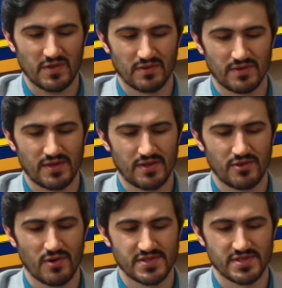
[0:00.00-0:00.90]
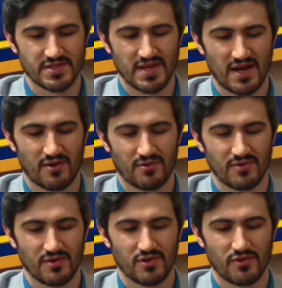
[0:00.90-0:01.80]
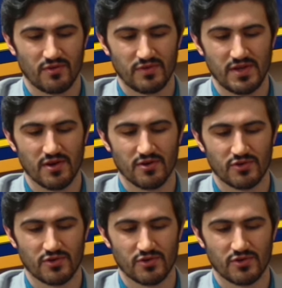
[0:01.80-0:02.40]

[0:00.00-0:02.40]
The U.S. is now near